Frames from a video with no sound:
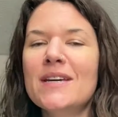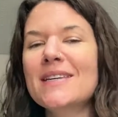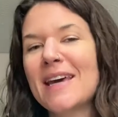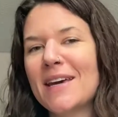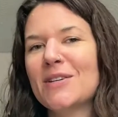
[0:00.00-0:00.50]

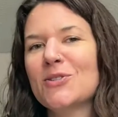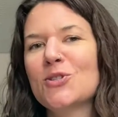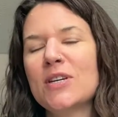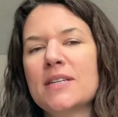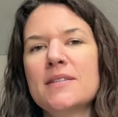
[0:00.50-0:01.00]
gauge
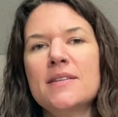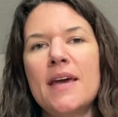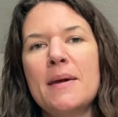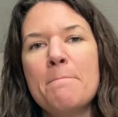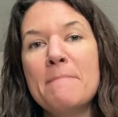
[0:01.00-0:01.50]
is
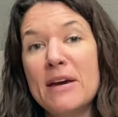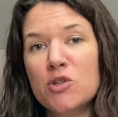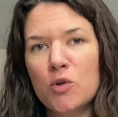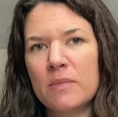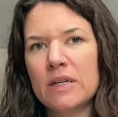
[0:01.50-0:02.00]
a
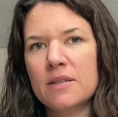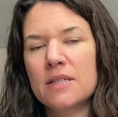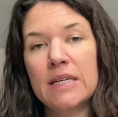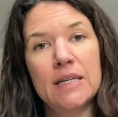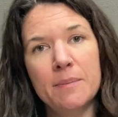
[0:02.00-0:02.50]
measurement
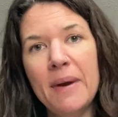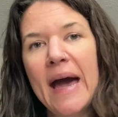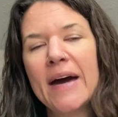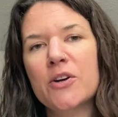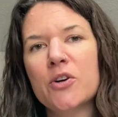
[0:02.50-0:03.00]
in a
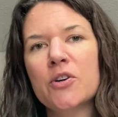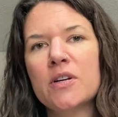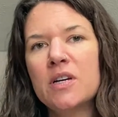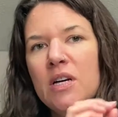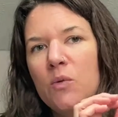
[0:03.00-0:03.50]
pattern
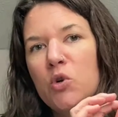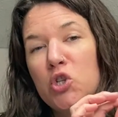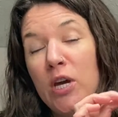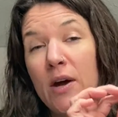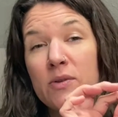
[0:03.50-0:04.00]
which
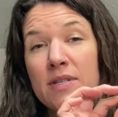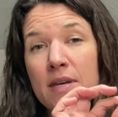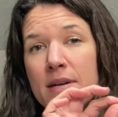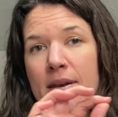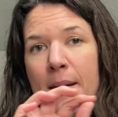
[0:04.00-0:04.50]
counts the
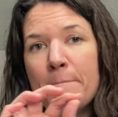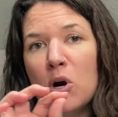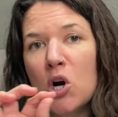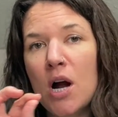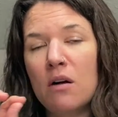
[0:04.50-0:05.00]

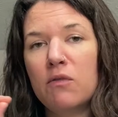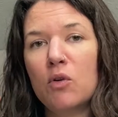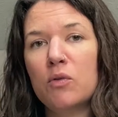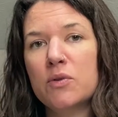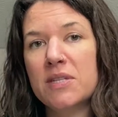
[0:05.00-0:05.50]
number of
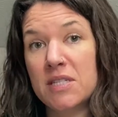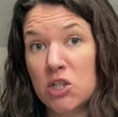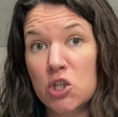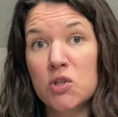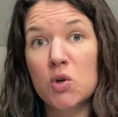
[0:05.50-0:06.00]

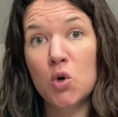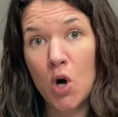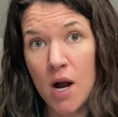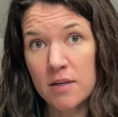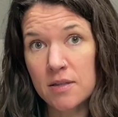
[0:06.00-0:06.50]
stitches
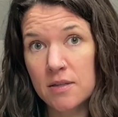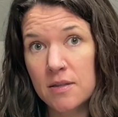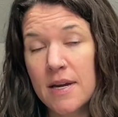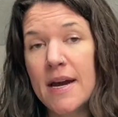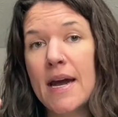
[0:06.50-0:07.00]
across
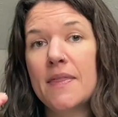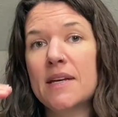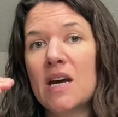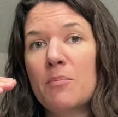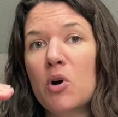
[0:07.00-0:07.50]
and the
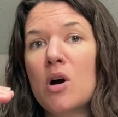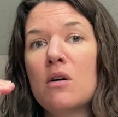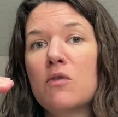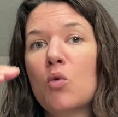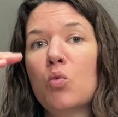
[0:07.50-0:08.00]
number
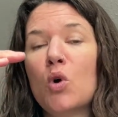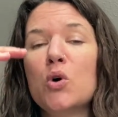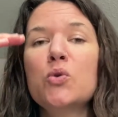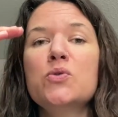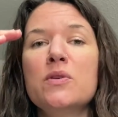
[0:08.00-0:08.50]
of
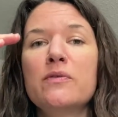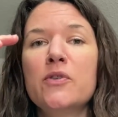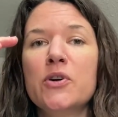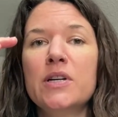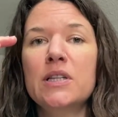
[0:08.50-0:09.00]
rows
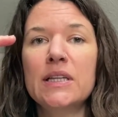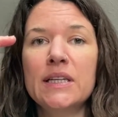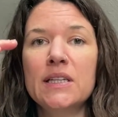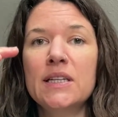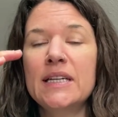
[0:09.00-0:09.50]

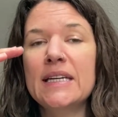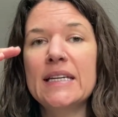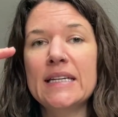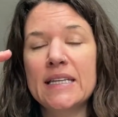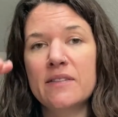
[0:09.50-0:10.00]
vertically in
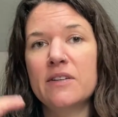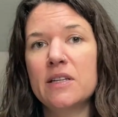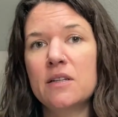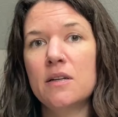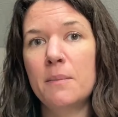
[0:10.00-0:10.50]
a
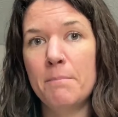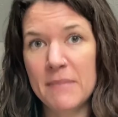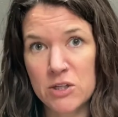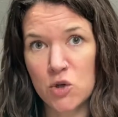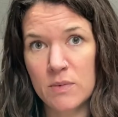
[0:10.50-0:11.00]
given
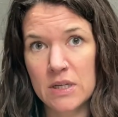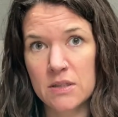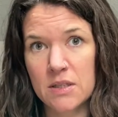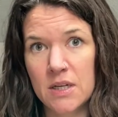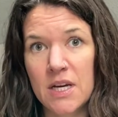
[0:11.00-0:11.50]

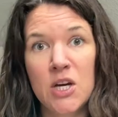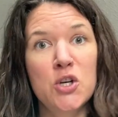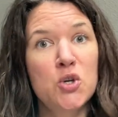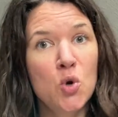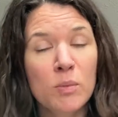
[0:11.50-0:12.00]
measurement.
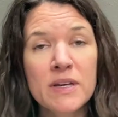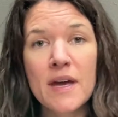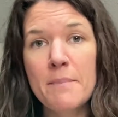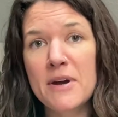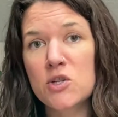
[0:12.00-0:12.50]
Normally
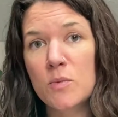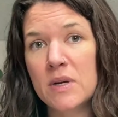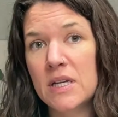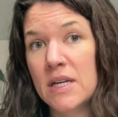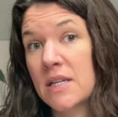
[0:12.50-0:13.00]
that
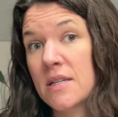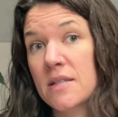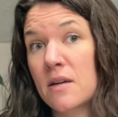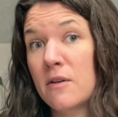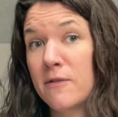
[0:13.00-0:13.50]
measurement is
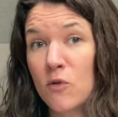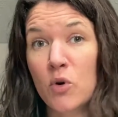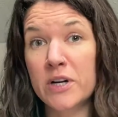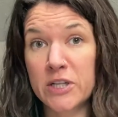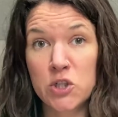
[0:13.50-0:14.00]
a
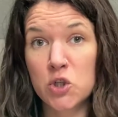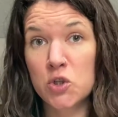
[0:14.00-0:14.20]
4-inch